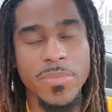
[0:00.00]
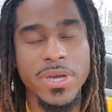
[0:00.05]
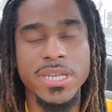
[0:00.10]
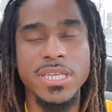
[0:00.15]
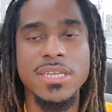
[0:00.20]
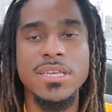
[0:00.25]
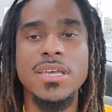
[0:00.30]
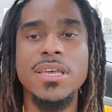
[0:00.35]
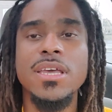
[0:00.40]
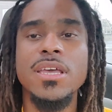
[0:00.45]

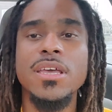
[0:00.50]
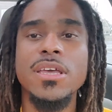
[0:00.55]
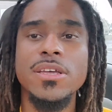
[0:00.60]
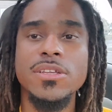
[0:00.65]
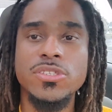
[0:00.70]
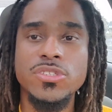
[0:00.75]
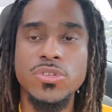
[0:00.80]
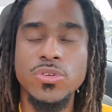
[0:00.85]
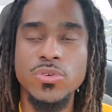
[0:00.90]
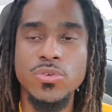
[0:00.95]
money
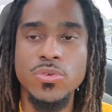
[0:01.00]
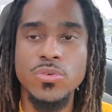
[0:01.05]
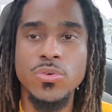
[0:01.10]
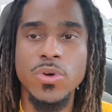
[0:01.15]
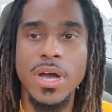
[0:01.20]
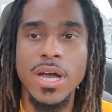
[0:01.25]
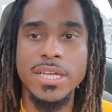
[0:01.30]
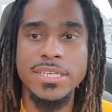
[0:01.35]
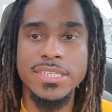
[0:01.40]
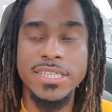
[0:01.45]

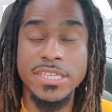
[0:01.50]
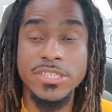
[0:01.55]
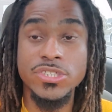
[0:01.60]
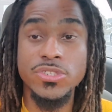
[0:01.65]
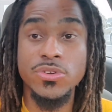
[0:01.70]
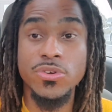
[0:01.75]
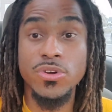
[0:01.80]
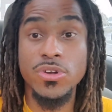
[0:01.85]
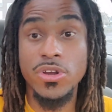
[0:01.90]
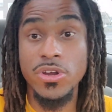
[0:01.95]
to a
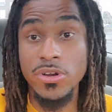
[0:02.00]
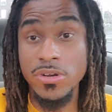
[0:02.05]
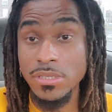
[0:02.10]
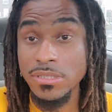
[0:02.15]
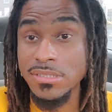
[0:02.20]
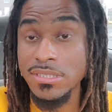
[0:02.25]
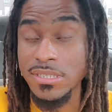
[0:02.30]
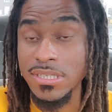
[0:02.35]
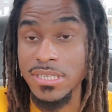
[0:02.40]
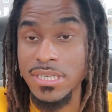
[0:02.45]
digital
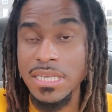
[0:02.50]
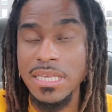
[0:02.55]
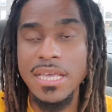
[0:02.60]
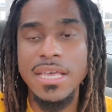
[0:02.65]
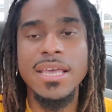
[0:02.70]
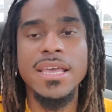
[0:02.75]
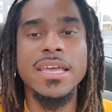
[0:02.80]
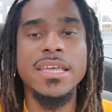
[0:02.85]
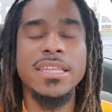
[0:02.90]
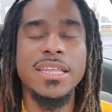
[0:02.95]
currency,
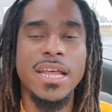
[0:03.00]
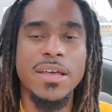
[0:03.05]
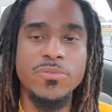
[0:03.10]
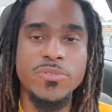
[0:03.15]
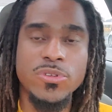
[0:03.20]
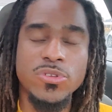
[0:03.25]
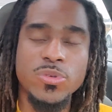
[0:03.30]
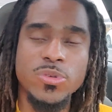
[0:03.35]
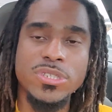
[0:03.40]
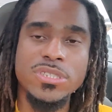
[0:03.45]
and then
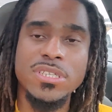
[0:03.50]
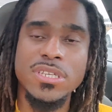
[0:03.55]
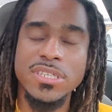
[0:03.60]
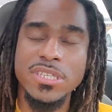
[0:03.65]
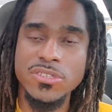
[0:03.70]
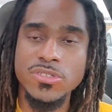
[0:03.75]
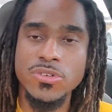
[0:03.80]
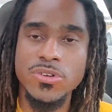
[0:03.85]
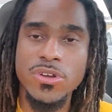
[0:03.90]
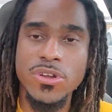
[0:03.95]
after you switch to a
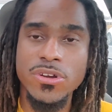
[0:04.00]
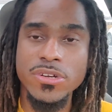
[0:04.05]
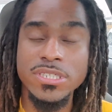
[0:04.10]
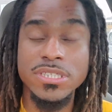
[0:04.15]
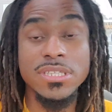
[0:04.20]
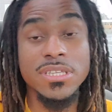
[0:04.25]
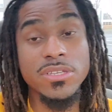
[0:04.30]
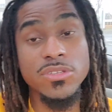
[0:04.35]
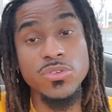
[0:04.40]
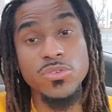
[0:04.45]
digital
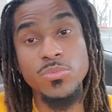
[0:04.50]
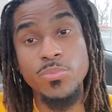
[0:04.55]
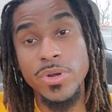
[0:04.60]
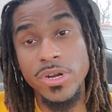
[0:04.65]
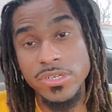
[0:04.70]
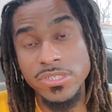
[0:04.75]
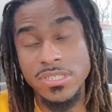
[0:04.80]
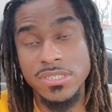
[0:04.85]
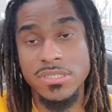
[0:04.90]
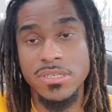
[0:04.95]
currency, then you
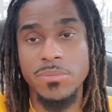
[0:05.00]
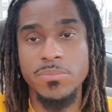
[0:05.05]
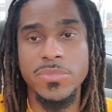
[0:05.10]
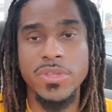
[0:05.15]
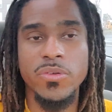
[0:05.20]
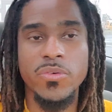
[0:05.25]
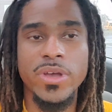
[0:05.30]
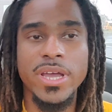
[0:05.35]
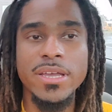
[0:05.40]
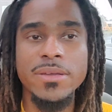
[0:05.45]
purchase
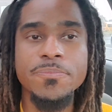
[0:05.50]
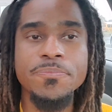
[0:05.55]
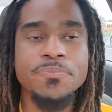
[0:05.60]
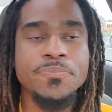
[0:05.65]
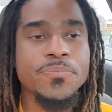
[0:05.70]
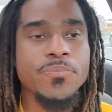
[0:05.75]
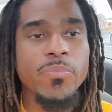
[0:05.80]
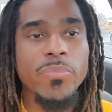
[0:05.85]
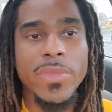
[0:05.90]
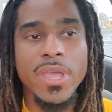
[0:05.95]
something, right?
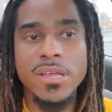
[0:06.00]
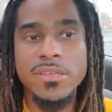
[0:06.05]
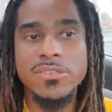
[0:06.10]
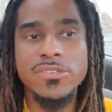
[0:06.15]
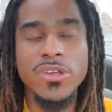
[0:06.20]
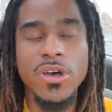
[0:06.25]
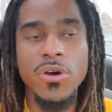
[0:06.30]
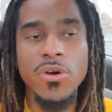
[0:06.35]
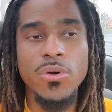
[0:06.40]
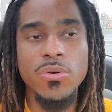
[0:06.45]

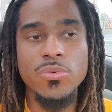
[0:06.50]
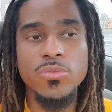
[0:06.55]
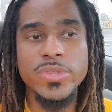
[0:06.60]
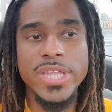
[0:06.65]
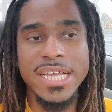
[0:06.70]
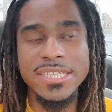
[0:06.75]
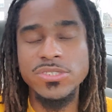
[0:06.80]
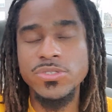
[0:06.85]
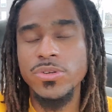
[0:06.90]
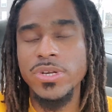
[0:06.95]
So
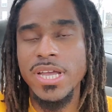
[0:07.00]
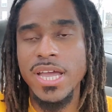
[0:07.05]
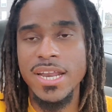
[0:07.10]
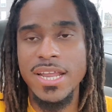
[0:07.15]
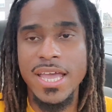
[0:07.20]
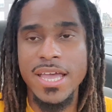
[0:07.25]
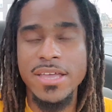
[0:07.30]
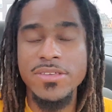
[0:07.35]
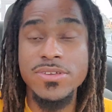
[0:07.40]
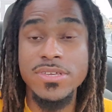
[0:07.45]
that's sort of kind
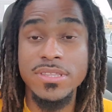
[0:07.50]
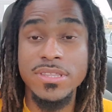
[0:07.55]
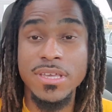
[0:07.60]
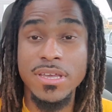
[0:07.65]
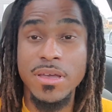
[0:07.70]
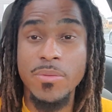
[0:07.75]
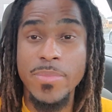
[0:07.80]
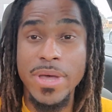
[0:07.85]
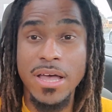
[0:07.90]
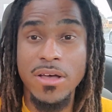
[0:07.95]
of how you can
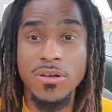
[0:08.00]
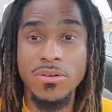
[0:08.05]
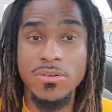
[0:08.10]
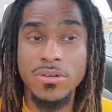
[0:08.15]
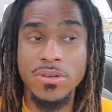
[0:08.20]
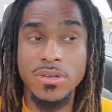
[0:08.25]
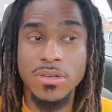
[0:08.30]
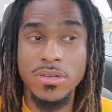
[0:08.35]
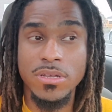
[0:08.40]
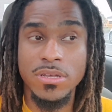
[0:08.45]
think about
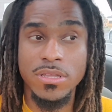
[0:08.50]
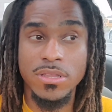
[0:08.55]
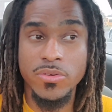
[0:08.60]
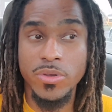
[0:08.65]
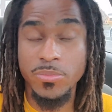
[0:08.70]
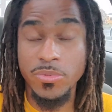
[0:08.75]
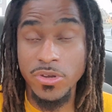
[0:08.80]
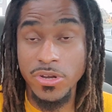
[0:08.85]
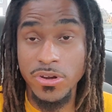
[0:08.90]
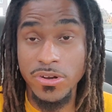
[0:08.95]

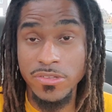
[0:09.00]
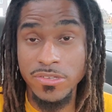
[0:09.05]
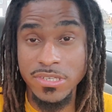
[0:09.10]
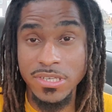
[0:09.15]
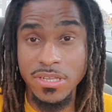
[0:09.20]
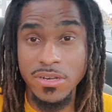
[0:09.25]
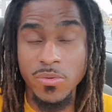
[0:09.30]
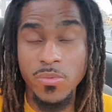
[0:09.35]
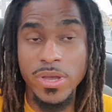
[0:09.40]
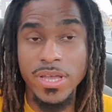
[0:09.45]
cryptocurrency
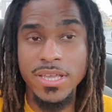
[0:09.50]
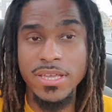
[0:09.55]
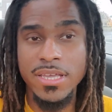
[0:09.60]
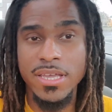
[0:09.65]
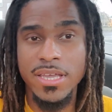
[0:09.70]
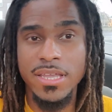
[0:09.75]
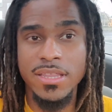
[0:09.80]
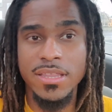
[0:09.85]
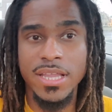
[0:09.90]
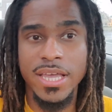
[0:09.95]
in a way.
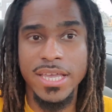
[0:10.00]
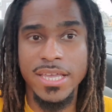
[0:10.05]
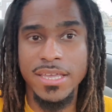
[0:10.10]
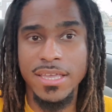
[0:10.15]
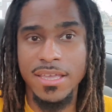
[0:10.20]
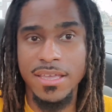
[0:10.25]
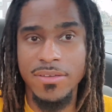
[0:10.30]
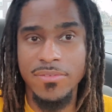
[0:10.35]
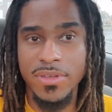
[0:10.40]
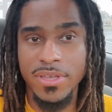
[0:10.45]
And
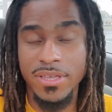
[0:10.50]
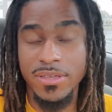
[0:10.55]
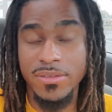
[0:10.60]
if